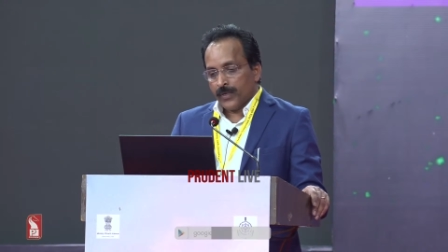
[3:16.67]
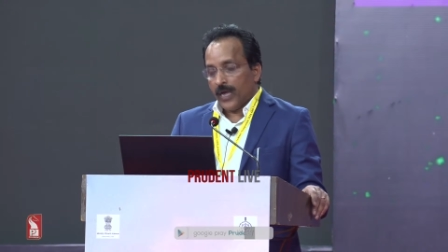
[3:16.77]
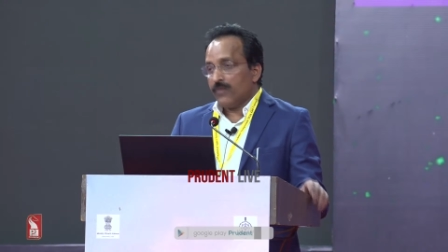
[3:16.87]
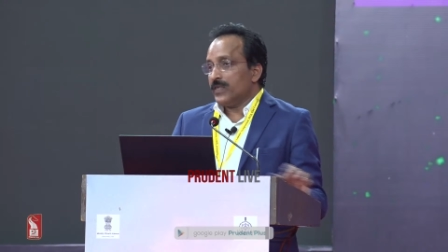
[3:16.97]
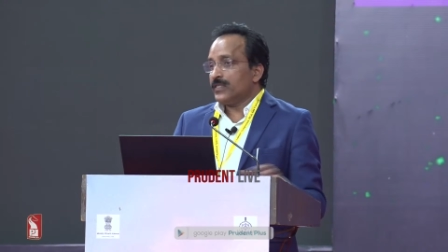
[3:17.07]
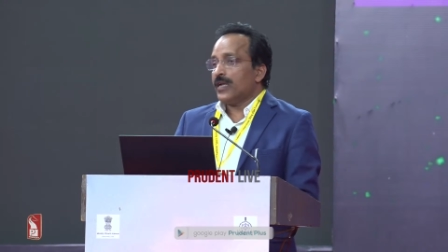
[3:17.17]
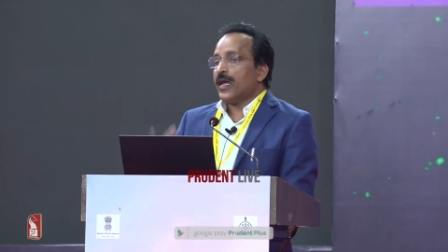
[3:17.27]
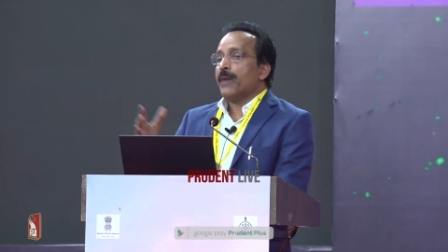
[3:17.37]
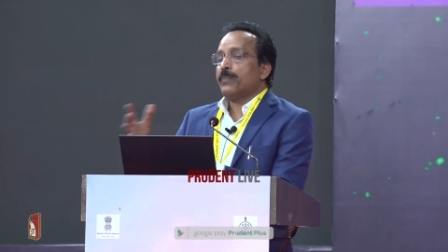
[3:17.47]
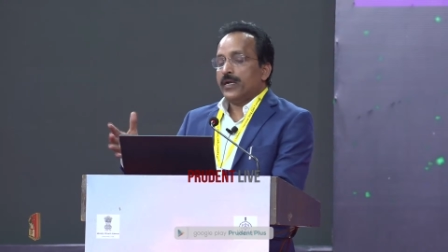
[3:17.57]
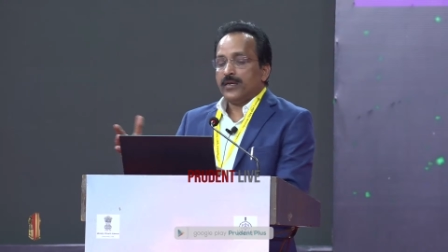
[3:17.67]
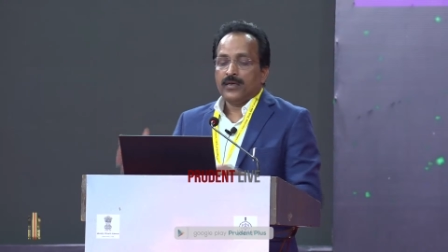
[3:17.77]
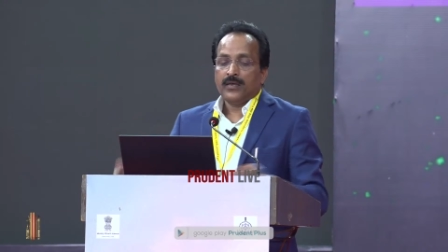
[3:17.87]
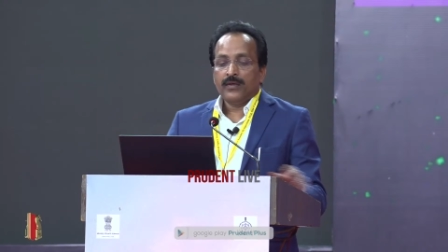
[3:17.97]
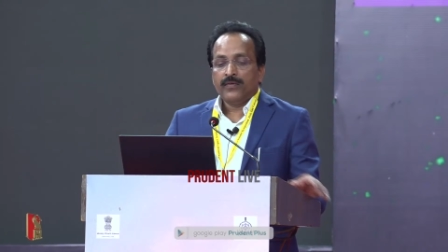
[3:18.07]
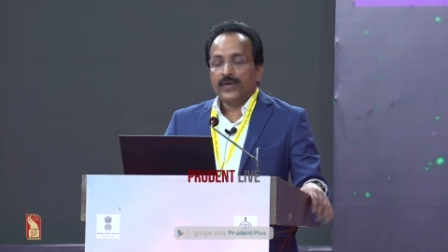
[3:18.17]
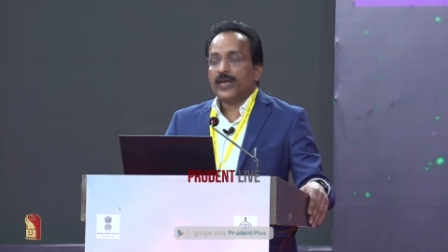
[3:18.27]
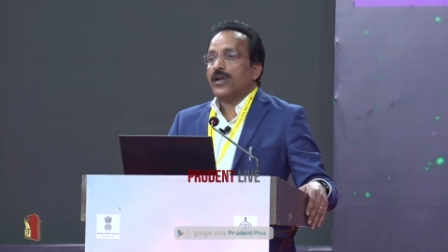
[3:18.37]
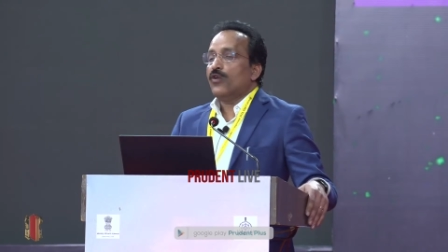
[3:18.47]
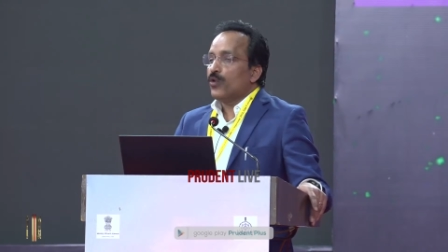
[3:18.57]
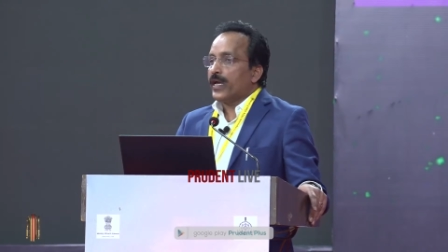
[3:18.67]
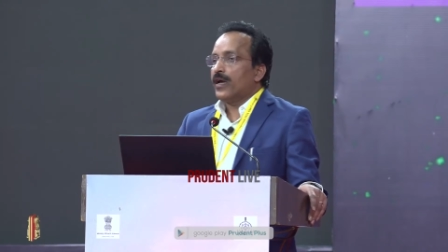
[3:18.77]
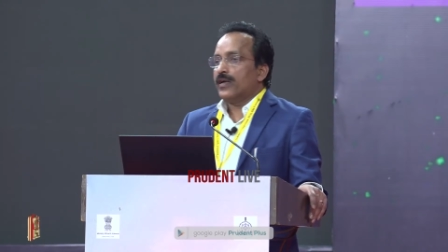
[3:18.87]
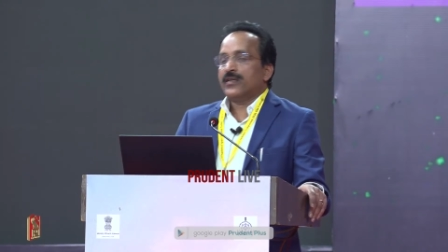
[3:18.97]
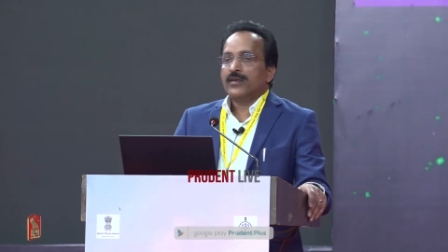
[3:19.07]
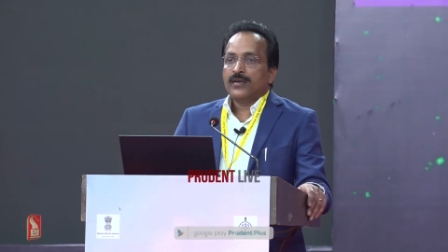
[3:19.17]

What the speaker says: And once that happened, we are now looking at